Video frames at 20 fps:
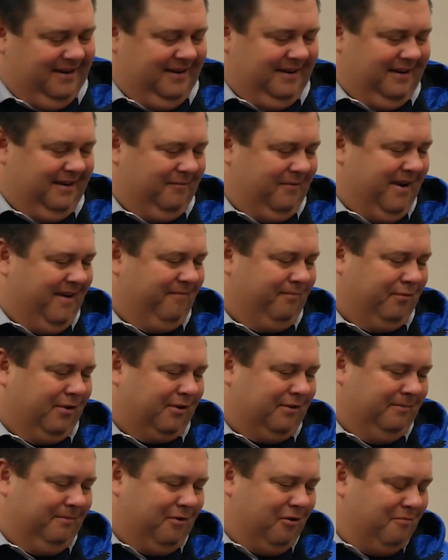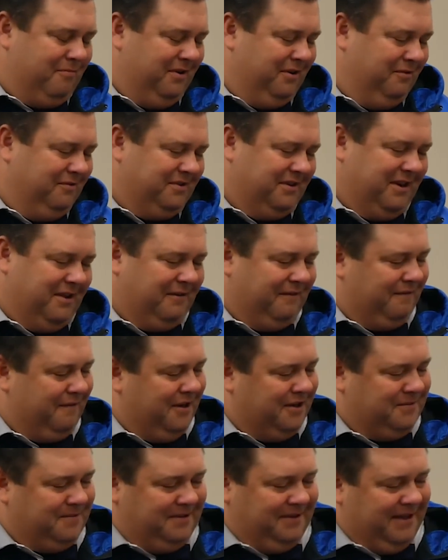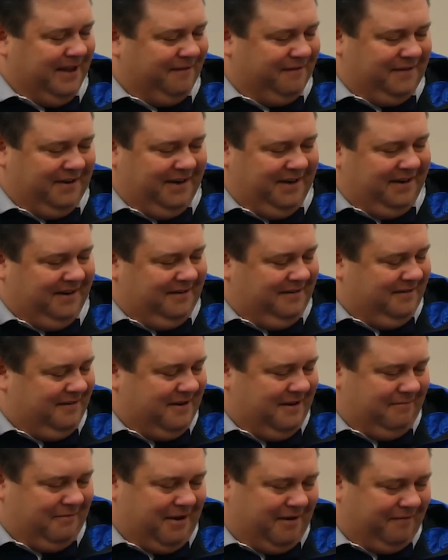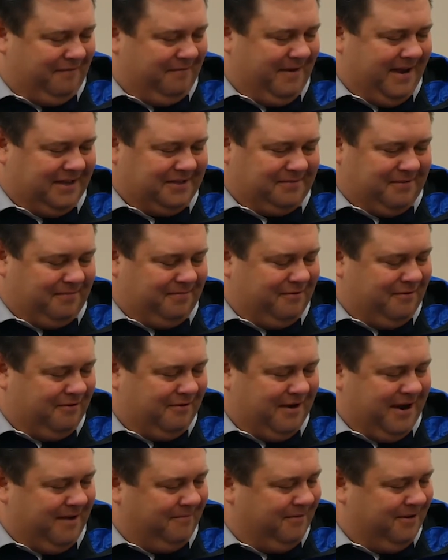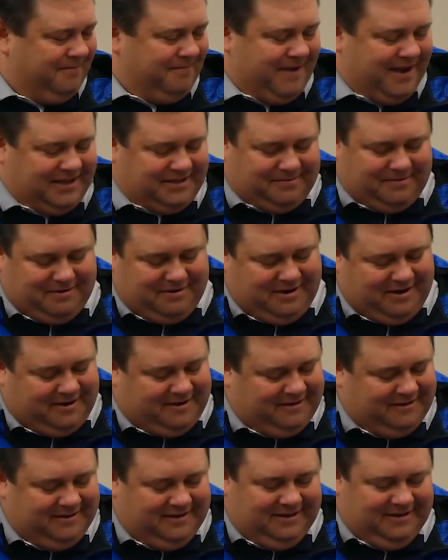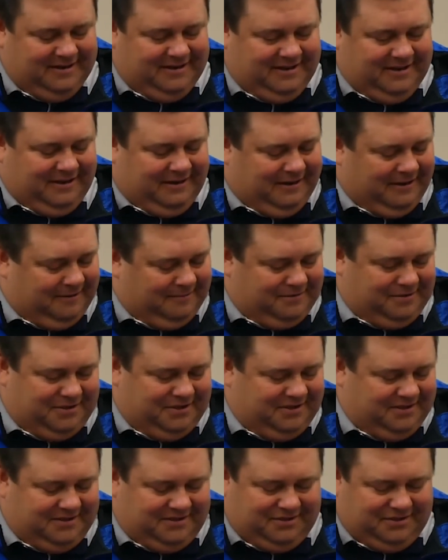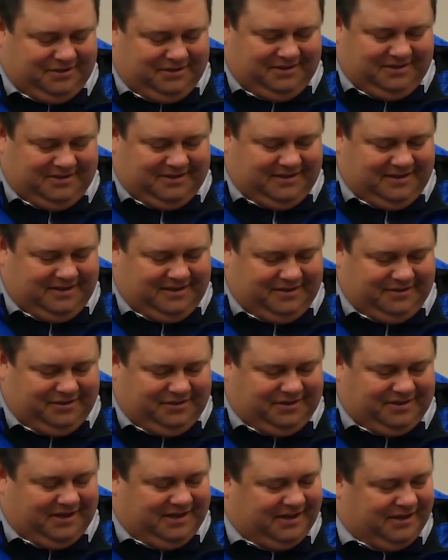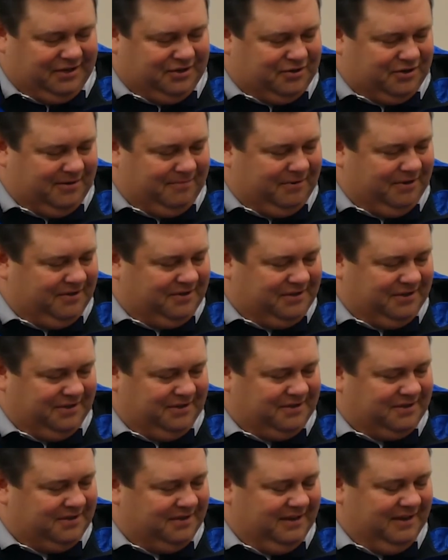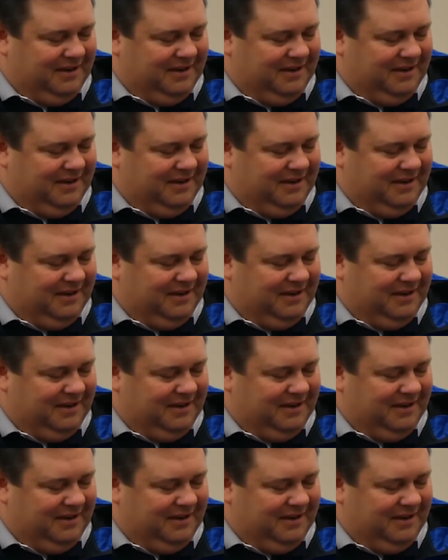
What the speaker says: have Brooklyn Bowman, who's another freshman lefty coming off the basketball program. Good basketball year. She's going to contribute. She's